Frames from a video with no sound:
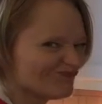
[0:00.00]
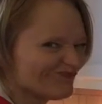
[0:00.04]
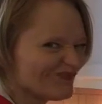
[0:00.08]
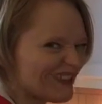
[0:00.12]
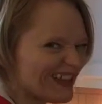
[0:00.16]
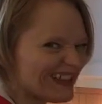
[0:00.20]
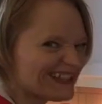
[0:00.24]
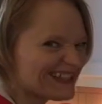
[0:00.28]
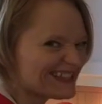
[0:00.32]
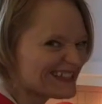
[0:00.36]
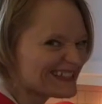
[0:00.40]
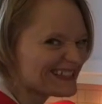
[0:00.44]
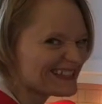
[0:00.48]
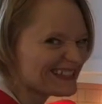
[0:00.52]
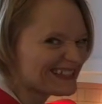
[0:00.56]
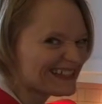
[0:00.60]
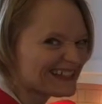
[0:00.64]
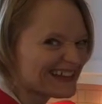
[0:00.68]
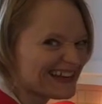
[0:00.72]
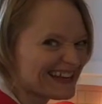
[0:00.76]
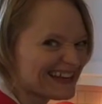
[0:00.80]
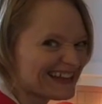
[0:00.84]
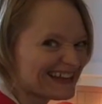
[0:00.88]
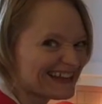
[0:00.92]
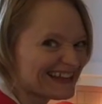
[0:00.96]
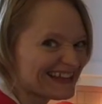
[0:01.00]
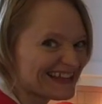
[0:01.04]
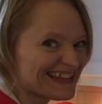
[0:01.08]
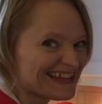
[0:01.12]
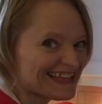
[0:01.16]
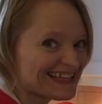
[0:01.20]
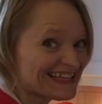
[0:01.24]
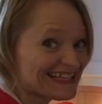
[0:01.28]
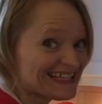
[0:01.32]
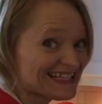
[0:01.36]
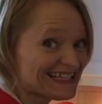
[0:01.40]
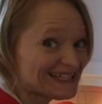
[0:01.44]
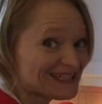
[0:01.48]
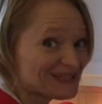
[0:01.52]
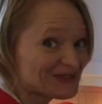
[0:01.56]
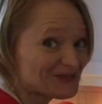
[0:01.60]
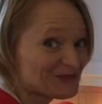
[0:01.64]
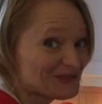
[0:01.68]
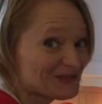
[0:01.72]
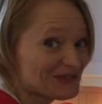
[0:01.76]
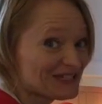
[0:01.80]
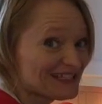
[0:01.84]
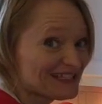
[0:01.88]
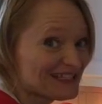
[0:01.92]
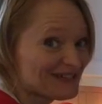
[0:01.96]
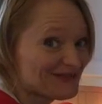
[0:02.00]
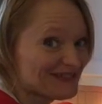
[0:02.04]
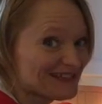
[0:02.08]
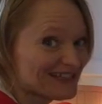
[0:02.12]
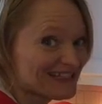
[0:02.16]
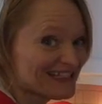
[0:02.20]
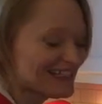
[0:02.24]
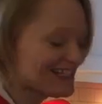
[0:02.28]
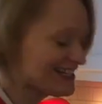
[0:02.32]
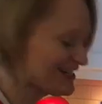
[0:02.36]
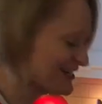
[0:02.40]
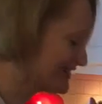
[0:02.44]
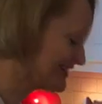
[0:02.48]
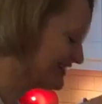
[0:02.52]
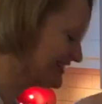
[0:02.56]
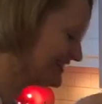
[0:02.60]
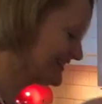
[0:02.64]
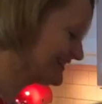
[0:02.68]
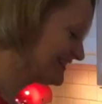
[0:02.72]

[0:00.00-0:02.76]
That doesn't need anything. It's really, really good.